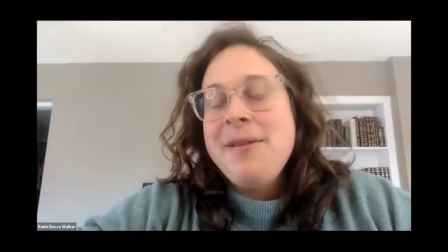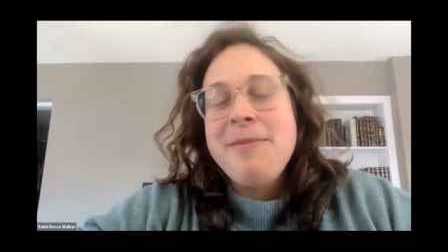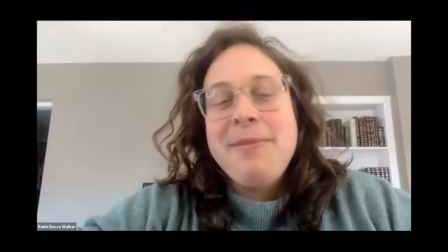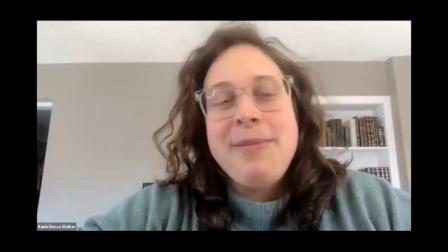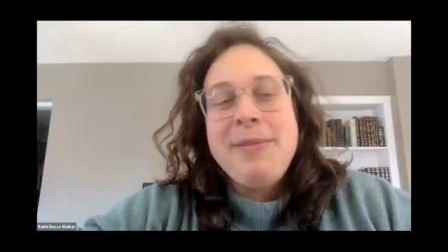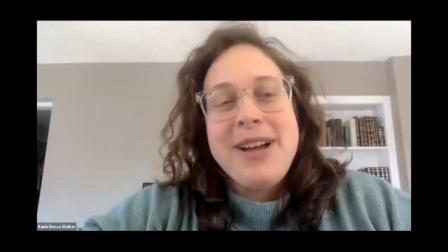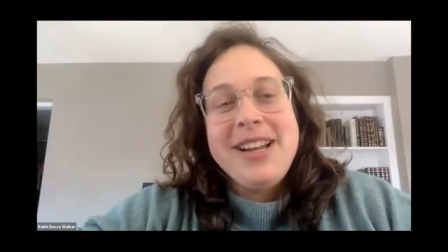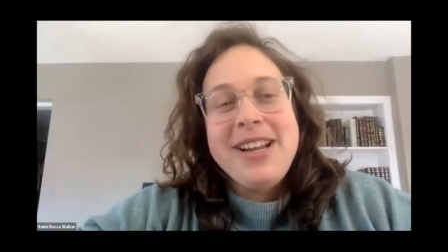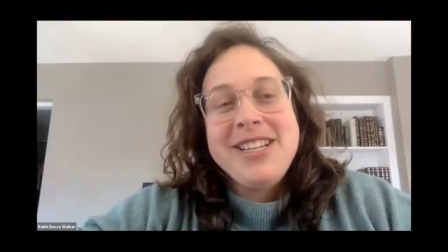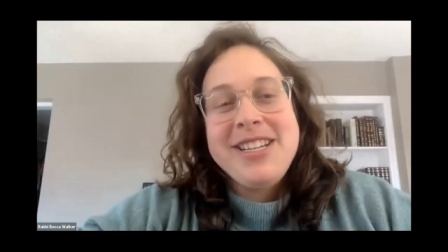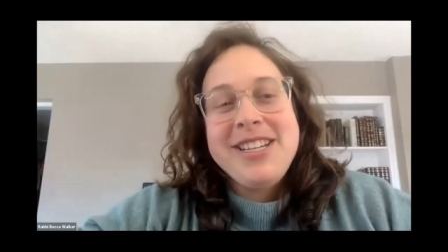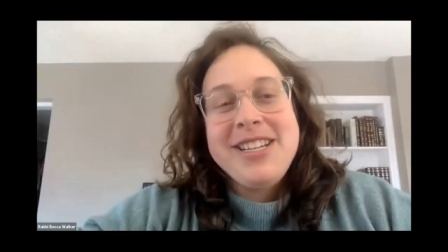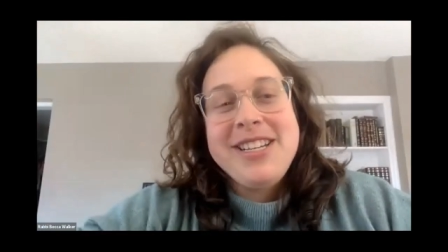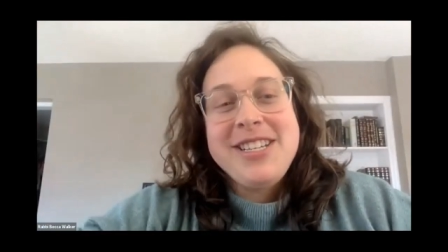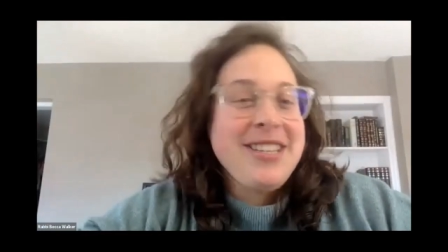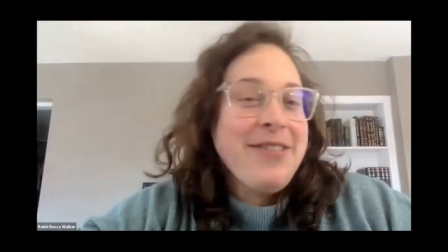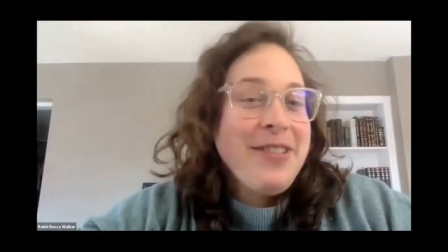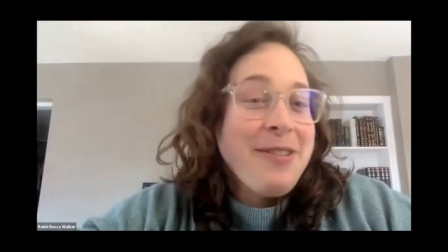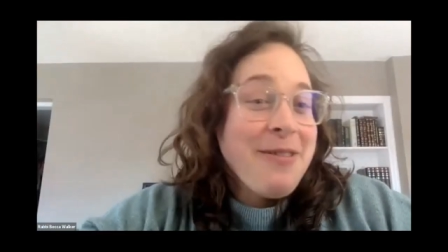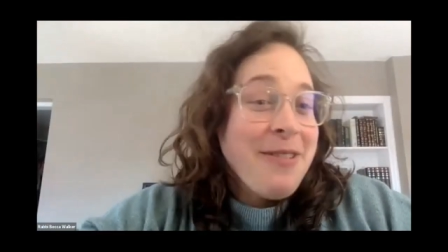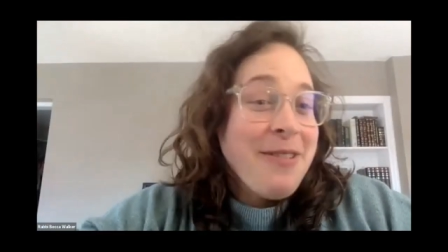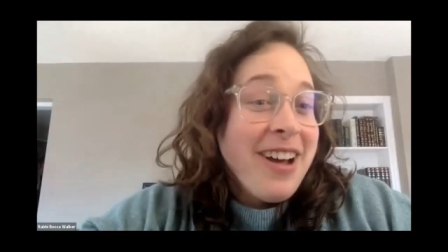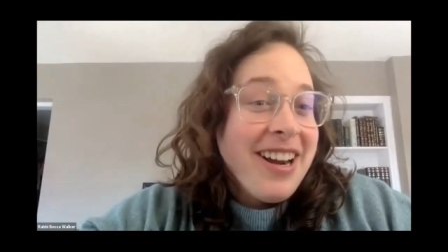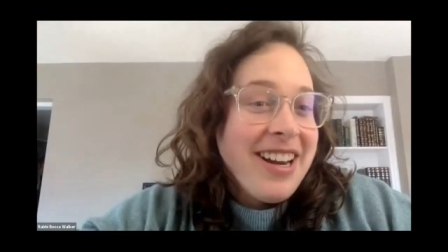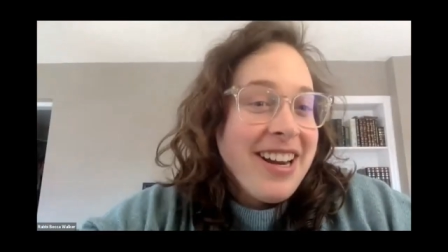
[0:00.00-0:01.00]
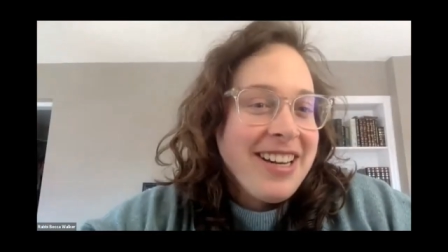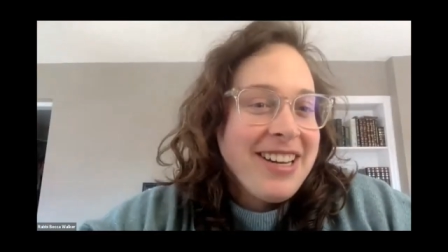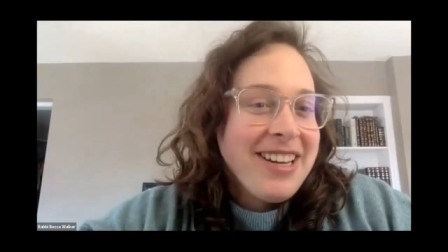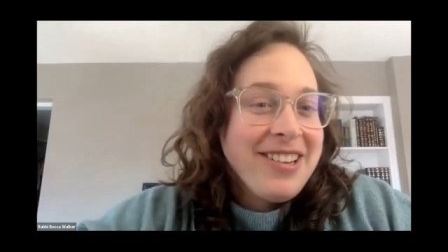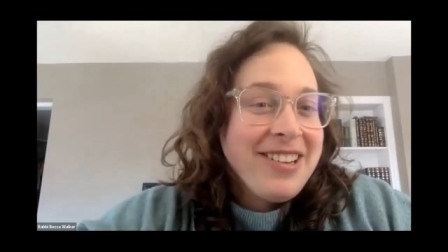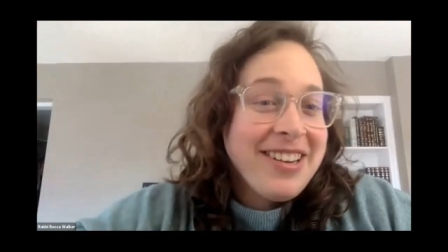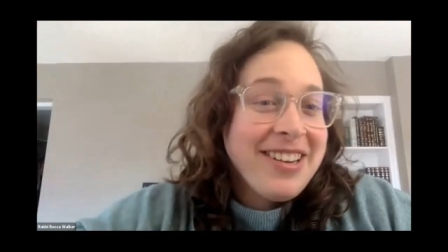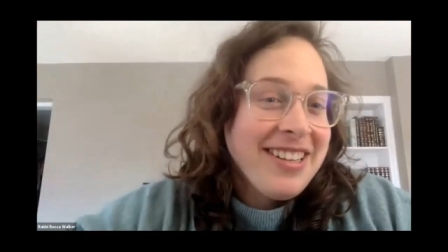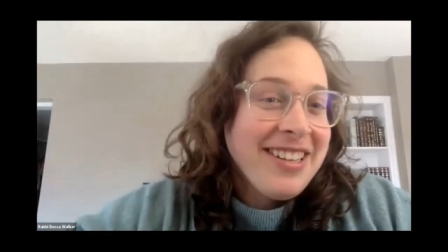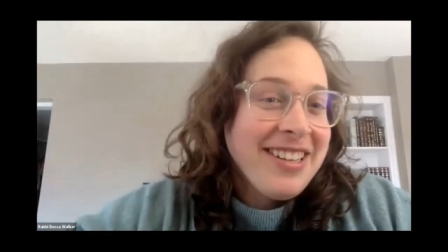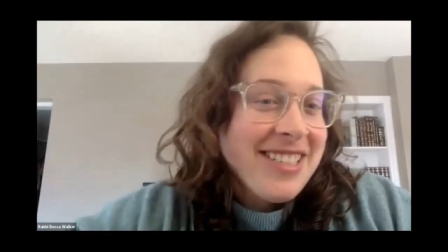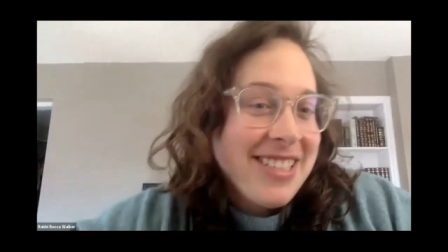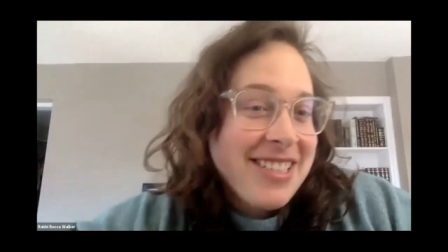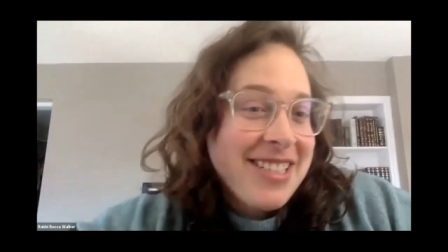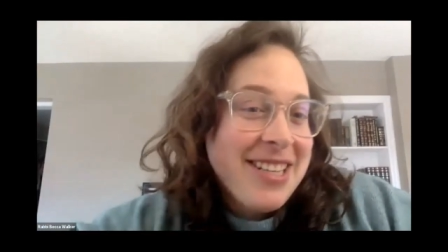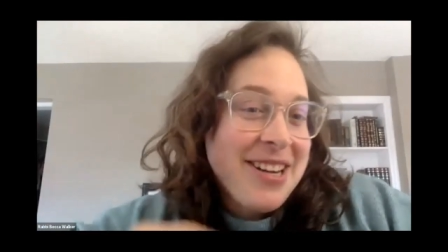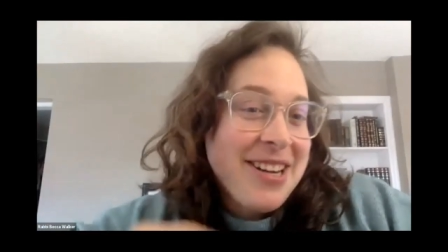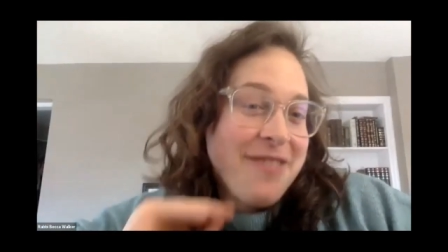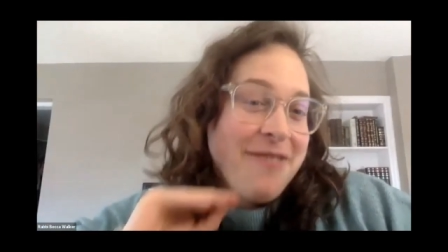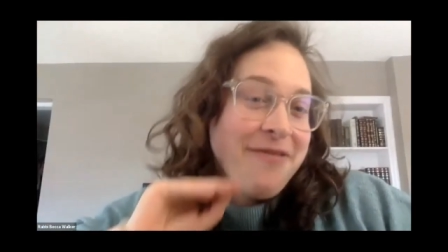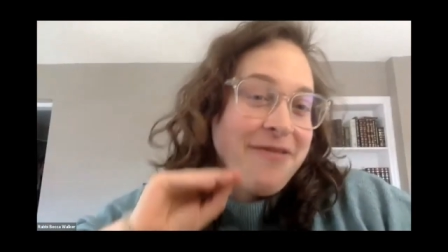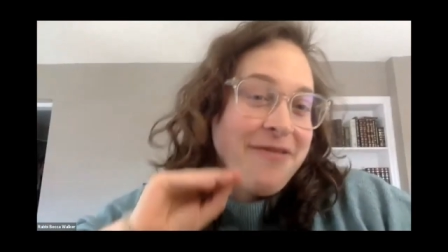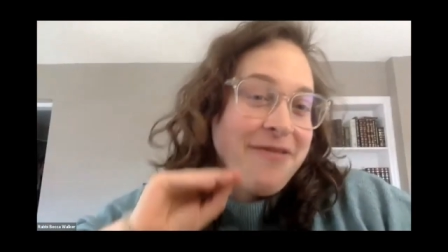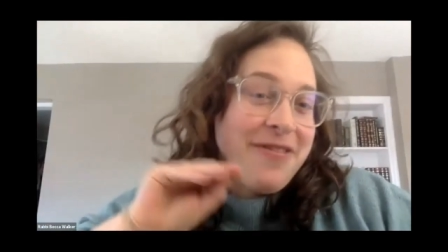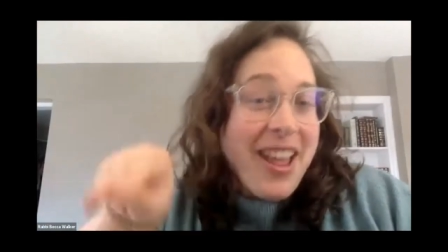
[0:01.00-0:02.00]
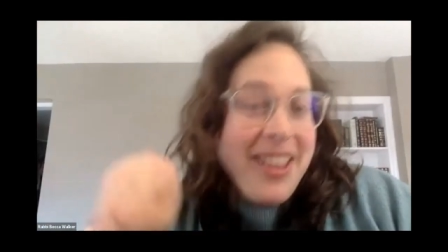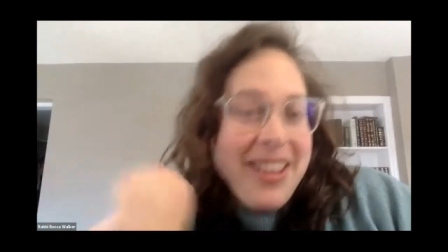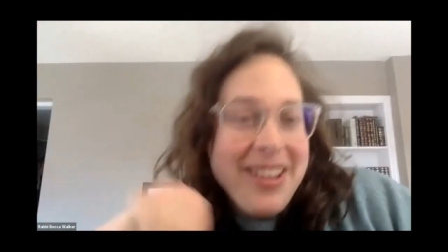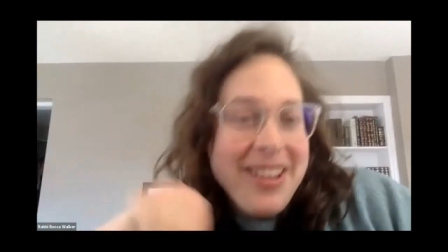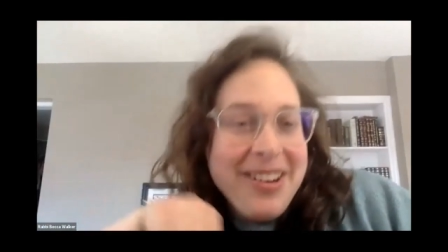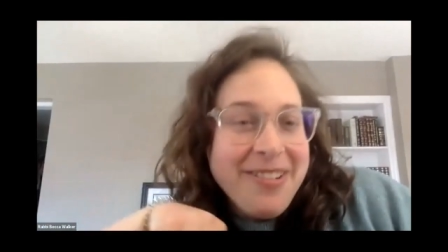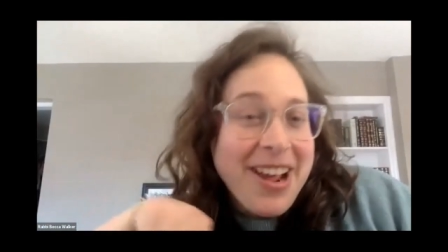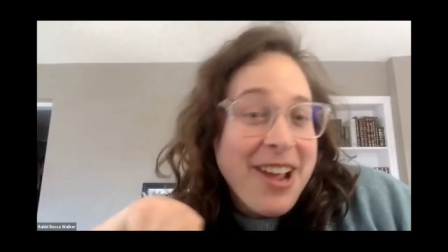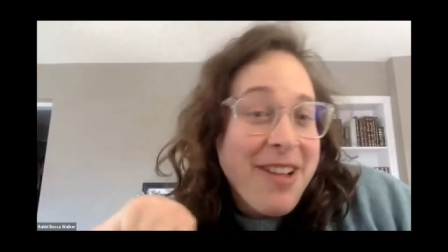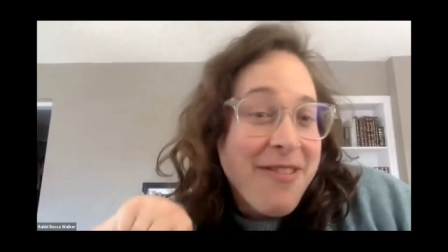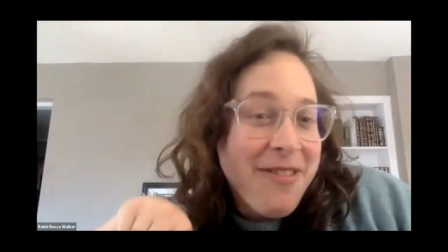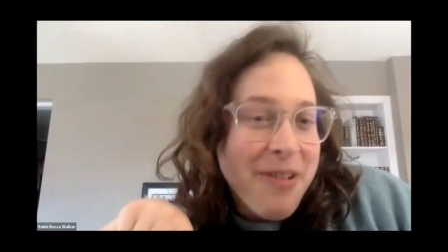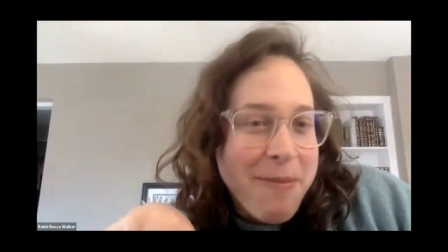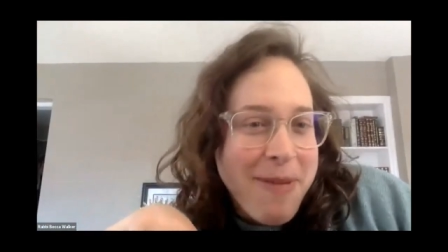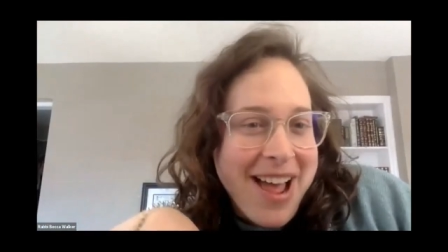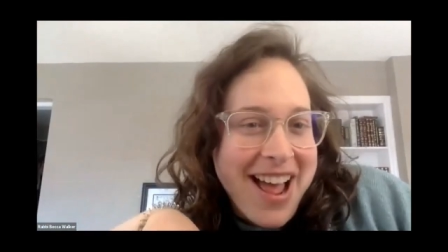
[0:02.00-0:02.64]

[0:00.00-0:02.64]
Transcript: but just if you want it, you can just file it away for